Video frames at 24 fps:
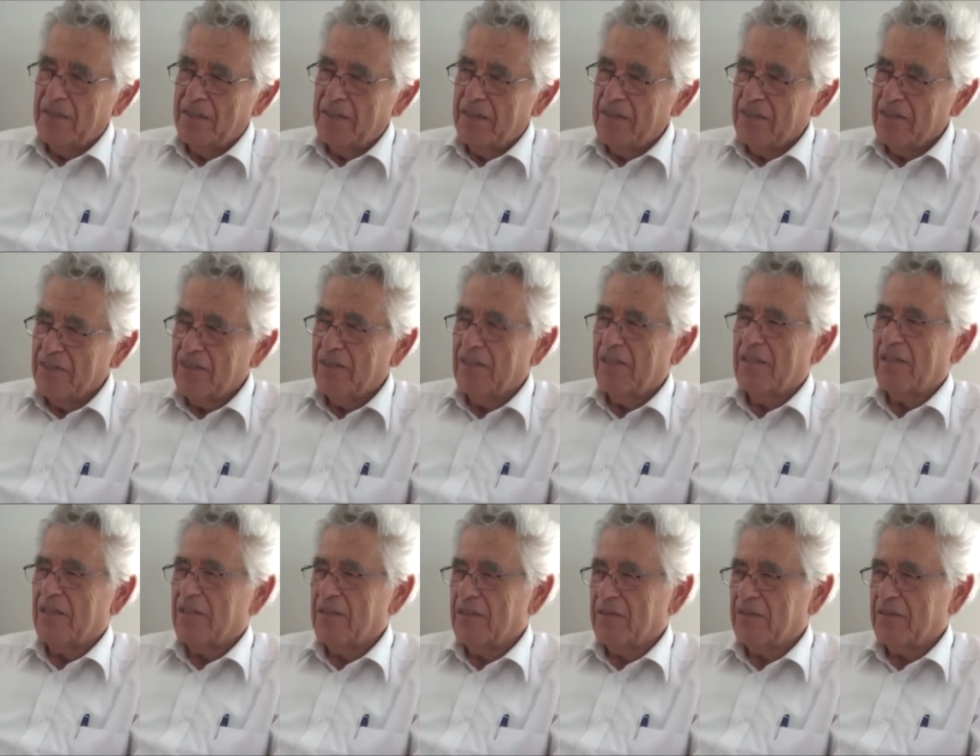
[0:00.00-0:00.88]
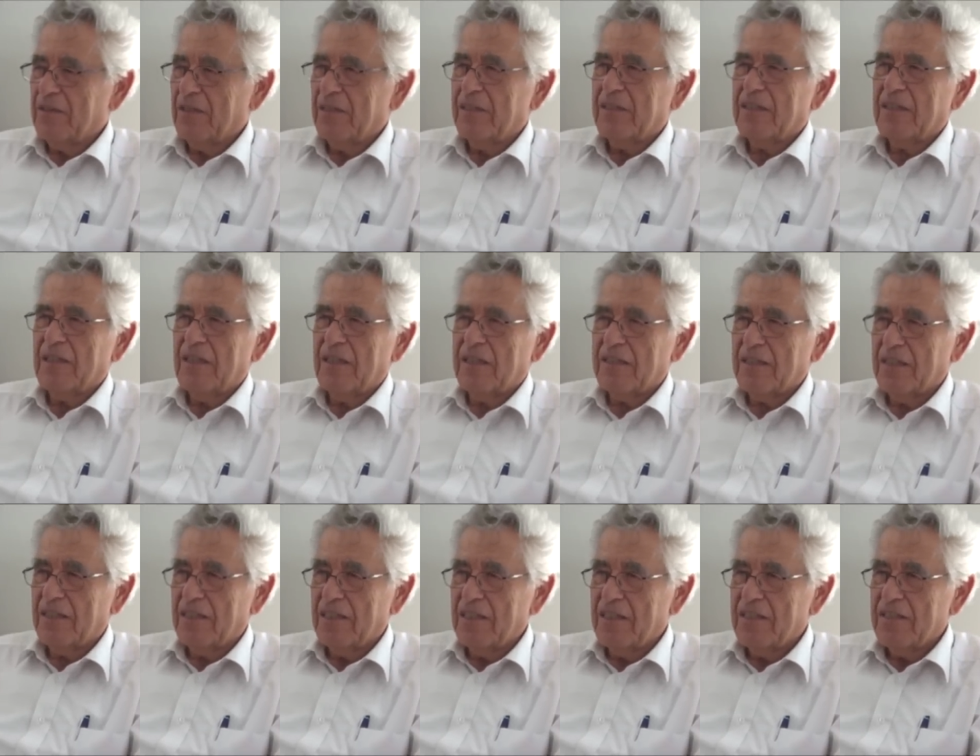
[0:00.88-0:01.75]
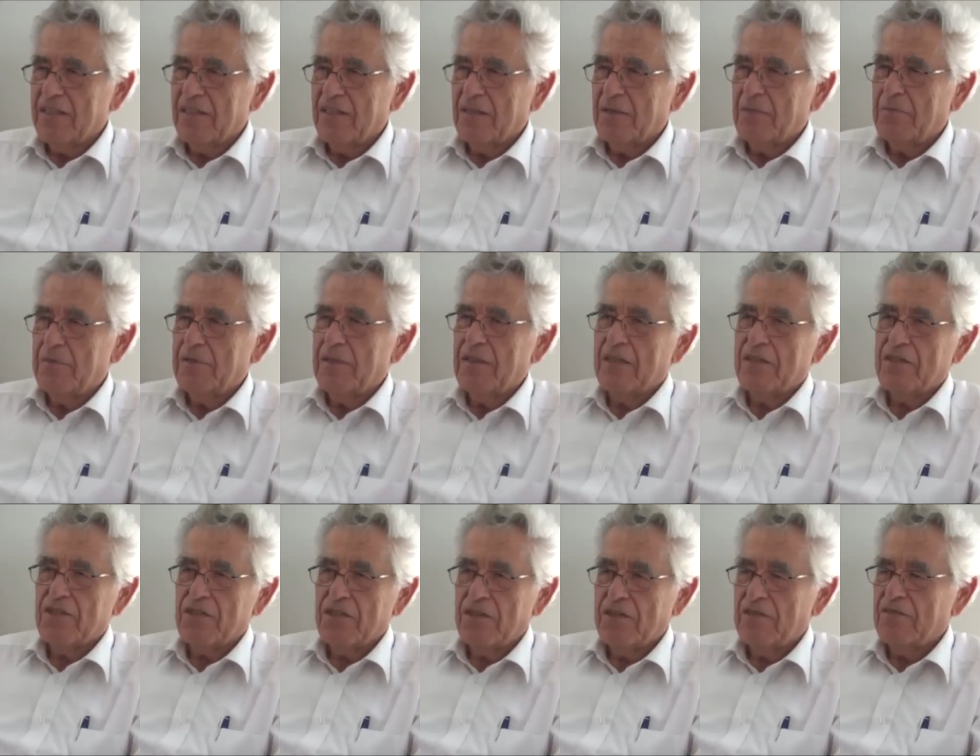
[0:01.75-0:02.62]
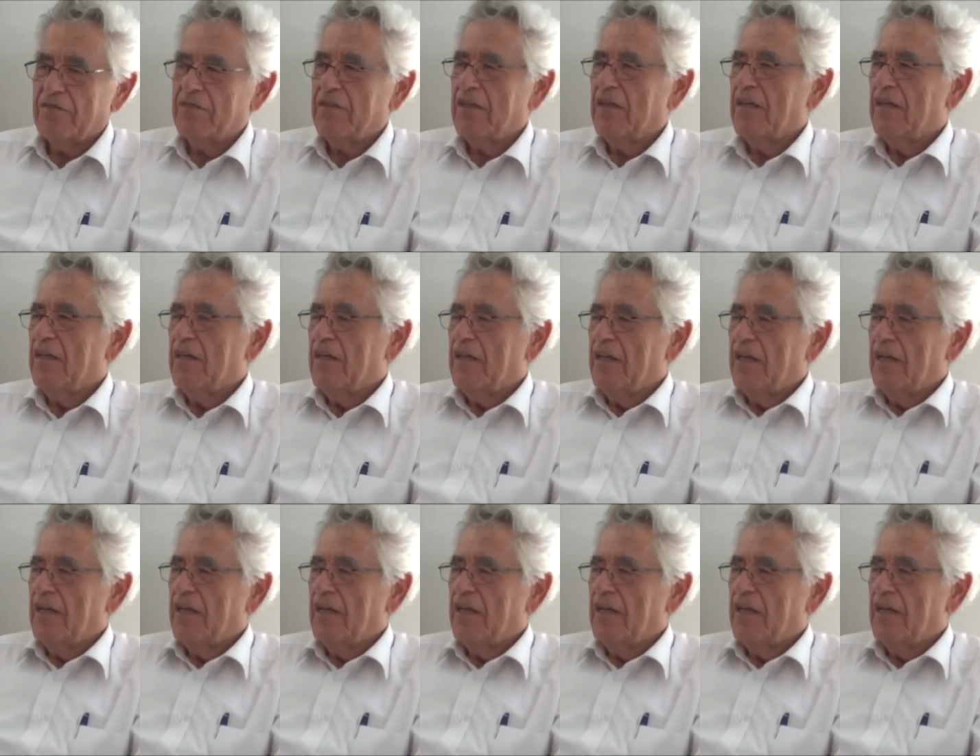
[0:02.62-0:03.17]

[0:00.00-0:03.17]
easily can, that can easily be achieved